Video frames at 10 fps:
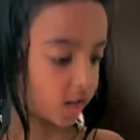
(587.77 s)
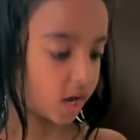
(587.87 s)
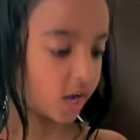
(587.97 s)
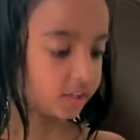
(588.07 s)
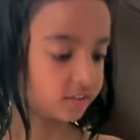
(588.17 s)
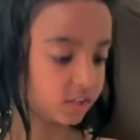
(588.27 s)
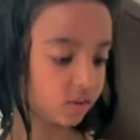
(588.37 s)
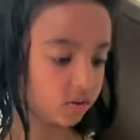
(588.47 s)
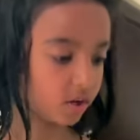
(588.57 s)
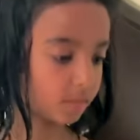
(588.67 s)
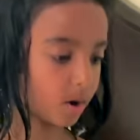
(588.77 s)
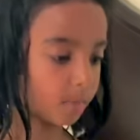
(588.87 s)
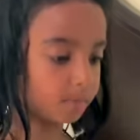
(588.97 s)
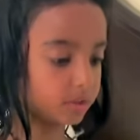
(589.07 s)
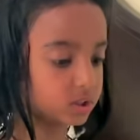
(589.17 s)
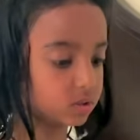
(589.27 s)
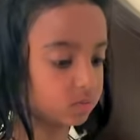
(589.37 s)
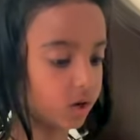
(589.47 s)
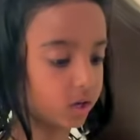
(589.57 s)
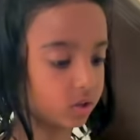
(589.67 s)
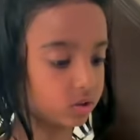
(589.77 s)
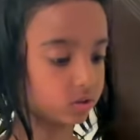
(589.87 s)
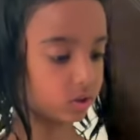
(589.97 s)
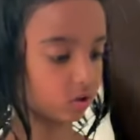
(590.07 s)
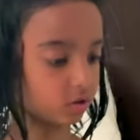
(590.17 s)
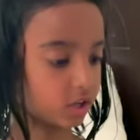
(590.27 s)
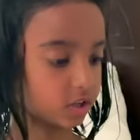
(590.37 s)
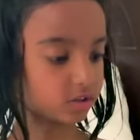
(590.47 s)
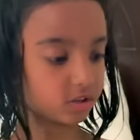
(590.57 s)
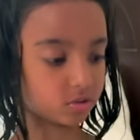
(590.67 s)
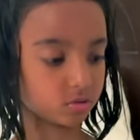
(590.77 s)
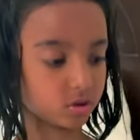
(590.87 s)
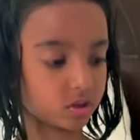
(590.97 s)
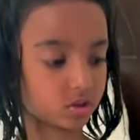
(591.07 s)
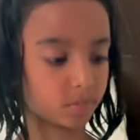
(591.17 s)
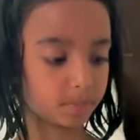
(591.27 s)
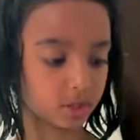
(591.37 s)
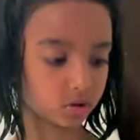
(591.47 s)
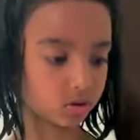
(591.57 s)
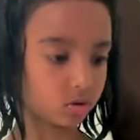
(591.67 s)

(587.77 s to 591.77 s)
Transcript: I see mom brushing his hair like this, so I copy her.